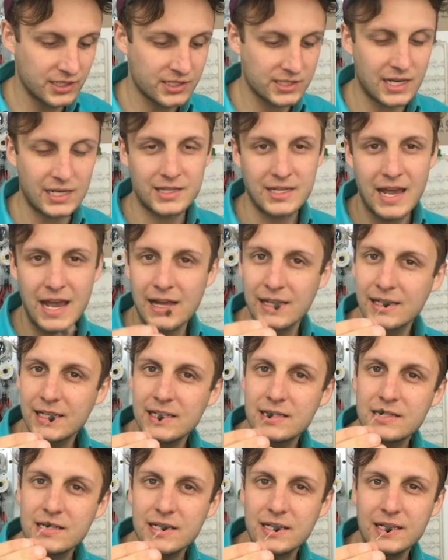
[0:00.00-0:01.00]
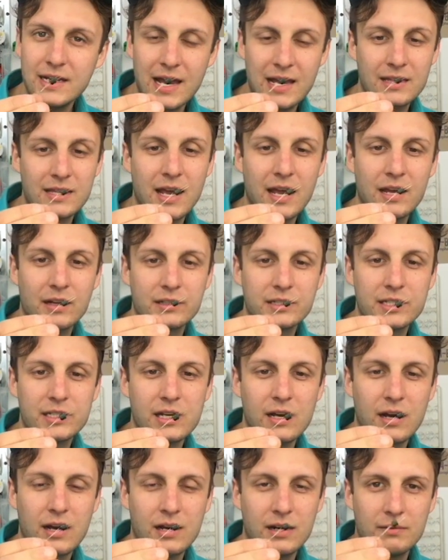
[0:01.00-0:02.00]
It's got the LED and the
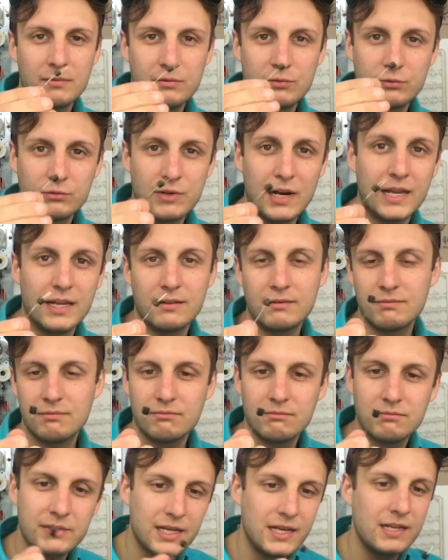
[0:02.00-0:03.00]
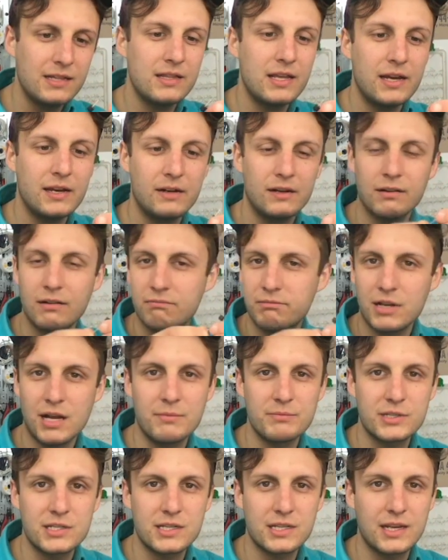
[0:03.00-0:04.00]
LDR right in there. It
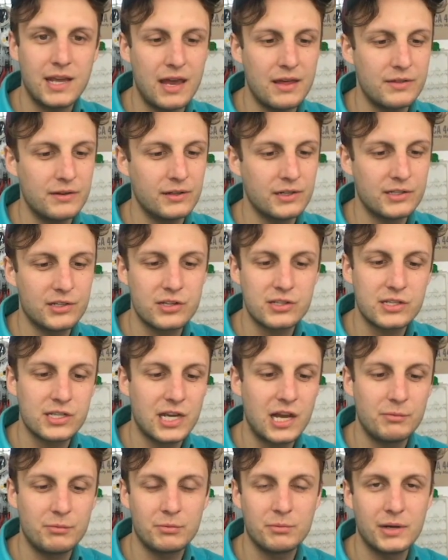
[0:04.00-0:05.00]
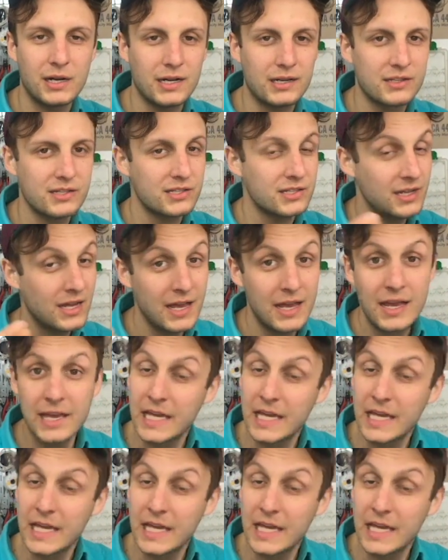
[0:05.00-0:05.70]
comes together. It's just a couple bucks.